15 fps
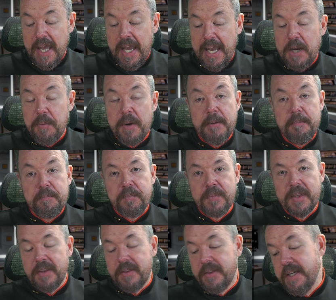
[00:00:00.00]
Anyway,
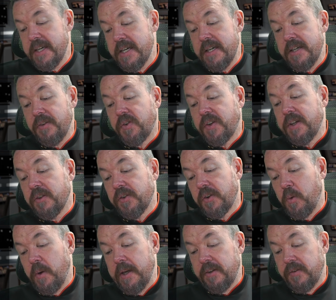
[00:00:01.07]
the skills are
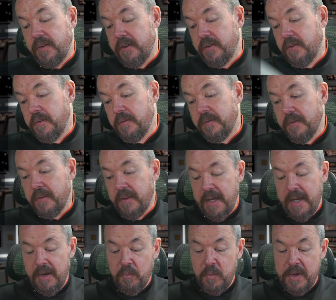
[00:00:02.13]
quite extensive.
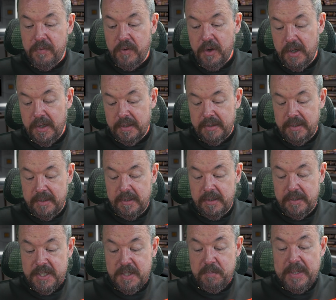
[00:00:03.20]
Then we've got
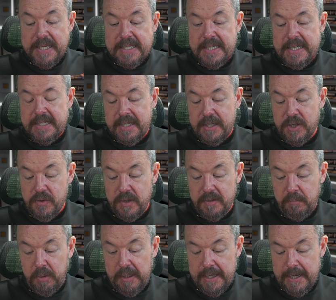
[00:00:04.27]
the species that you
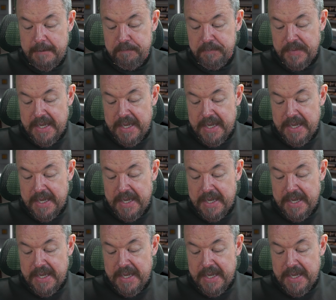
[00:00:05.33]
can play.